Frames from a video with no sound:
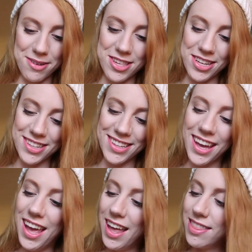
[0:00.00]

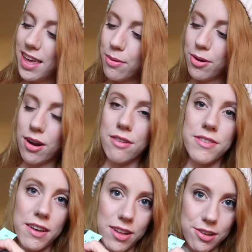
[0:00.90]
originally, they were
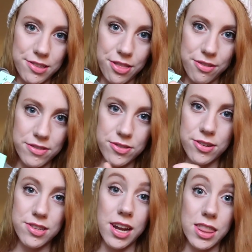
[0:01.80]
$5 at thrift
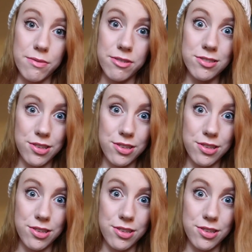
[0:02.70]
store, so I got them for